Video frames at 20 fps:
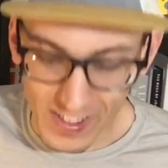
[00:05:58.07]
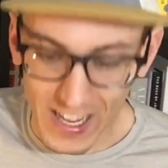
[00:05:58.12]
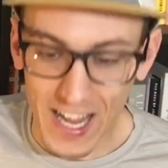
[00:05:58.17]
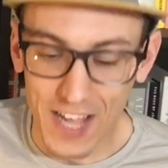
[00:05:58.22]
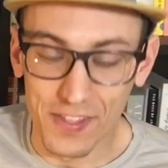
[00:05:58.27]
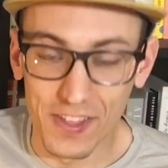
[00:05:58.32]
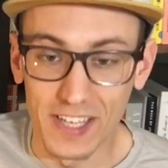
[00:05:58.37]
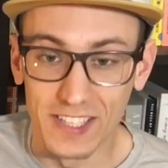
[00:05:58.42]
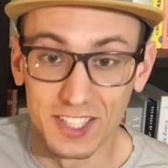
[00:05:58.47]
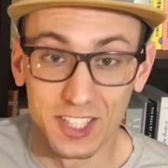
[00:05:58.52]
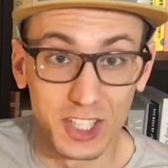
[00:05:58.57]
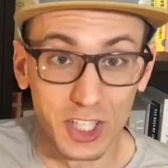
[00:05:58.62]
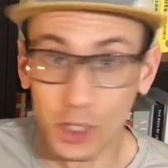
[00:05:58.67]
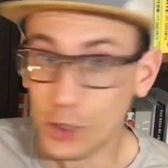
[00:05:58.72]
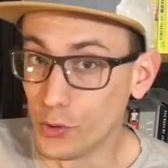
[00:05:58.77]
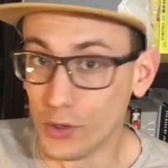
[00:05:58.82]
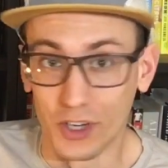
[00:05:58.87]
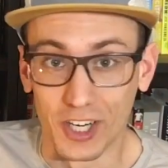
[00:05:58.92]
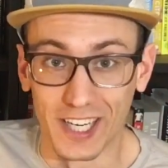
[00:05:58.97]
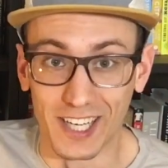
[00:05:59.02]
and then
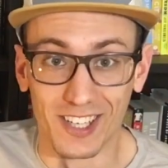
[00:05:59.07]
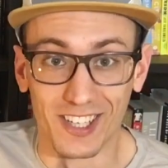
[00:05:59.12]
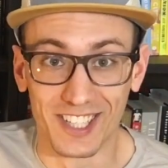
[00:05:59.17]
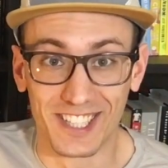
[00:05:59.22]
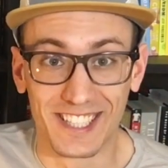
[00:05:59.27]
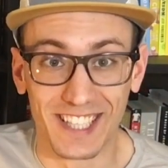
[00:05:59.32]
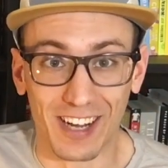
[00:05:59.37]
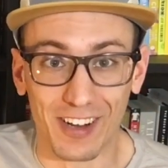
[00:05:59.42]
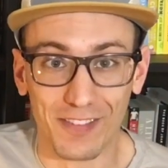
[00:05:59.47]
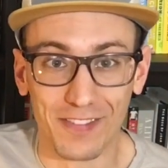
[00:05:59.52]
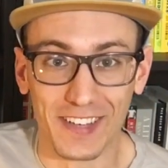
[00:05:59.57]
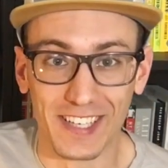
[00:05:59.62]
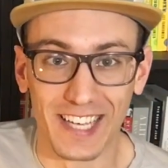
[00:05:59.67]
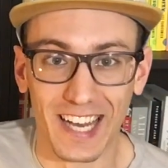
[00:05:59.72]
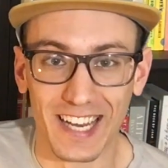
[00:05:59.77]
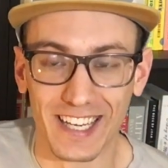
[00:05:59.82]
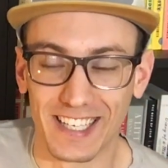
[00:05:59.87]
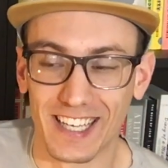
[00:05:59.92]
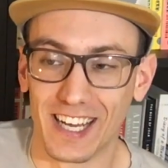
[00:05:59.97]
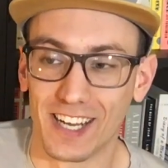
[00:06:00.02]
skewering herself and,
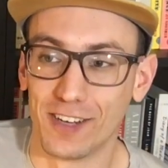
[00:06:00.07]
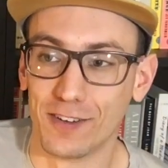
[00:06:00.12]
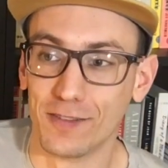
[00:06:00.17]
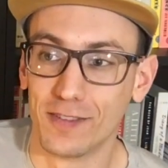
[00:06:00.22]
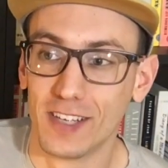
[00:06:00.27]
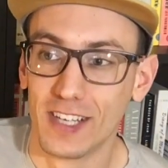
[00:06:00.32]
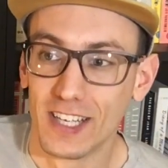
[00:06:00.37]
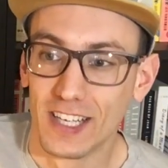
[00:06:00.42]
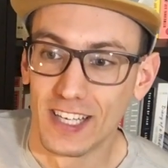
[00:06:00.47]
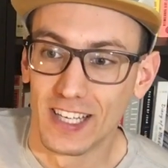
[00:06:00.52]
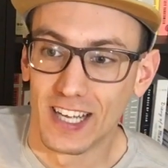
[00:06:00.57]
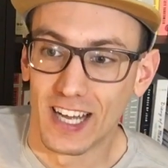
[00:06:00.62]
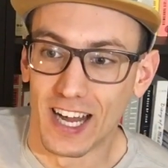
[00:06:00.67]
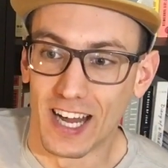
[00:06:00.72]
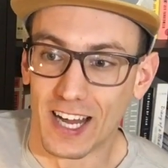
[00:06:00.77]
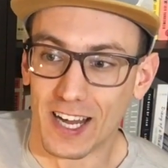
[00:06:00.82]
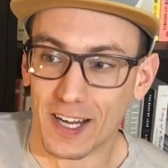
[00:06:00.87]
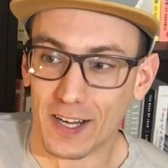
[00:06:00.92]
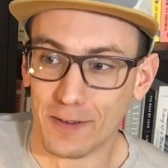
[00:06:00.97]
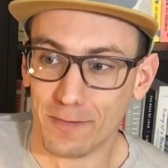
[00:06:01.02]
and kind of
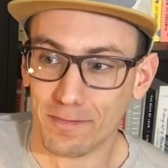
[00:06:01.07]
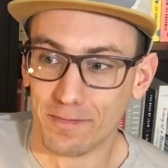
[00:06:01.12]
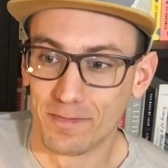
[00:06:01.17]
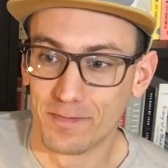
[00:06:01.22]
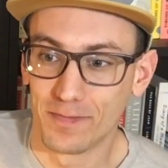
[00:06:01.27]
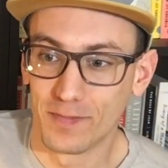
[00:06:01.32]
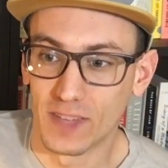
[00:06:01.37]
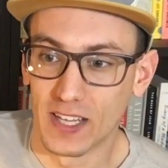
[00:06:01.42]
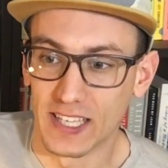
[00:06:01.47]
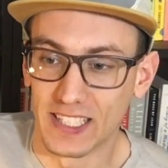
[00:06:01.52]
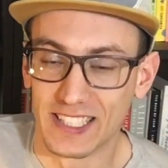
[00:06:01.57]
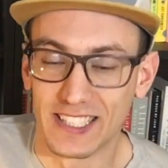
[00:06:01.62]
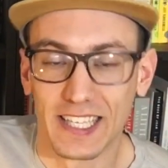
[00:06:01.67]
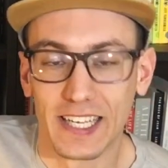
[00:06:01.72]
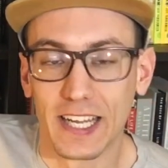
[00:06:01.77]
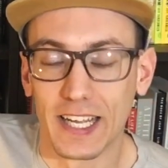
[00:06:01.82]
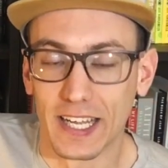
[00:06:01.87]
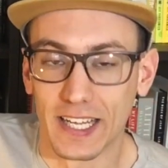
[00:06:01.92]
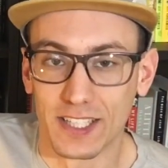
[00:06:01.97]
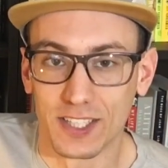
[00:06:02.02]
um, like
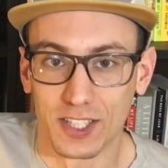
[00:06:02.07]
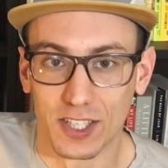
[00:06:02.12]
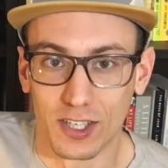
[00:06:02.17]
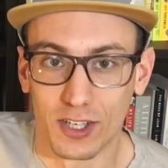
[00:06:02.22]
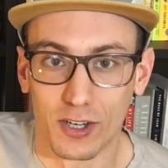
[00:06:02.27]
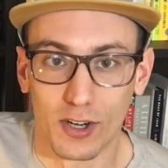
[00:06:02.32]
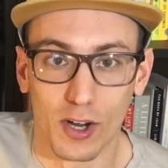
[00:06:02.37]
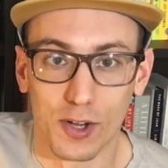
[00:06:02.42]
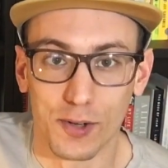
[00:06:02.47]
digging into her